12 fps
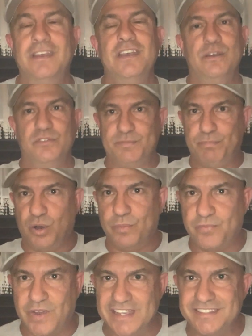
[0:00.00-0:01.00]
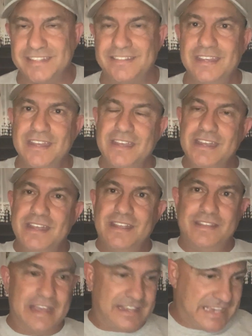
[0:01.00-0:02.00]
It was Pope Francis
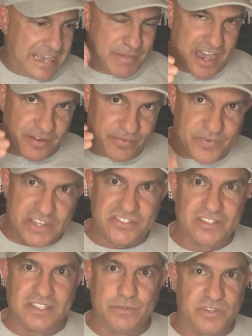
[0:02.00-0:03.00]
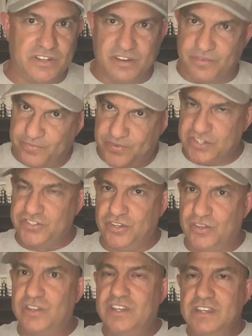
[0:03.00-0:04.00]
that came out officially with an
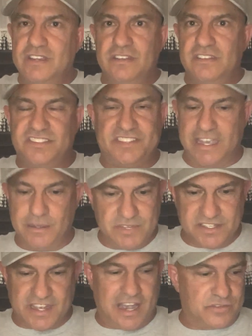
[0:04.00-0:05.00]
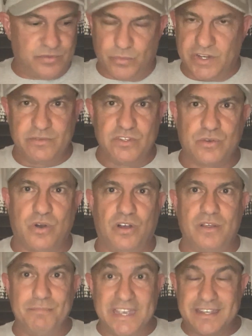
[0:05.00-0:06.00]
official statement, doctrine, whatever you
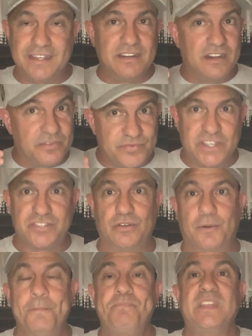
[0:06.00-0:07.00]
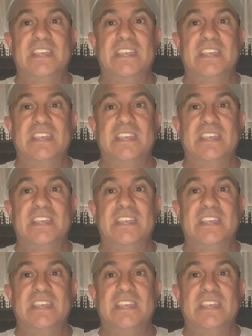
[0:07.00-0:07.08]
call it, making it official.